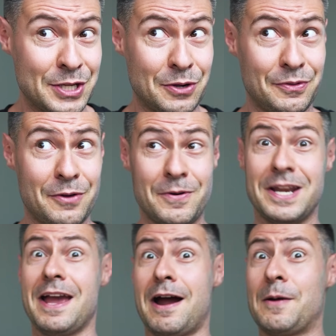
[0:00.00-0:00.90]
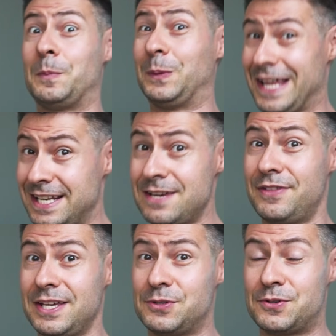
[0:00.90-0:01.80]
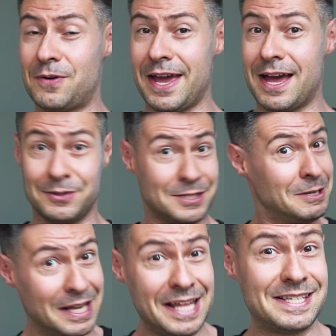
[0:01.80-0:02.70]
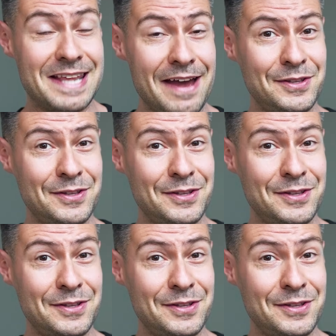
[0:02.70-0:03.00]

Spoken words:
So there really are plenty of things to try out. Let's dive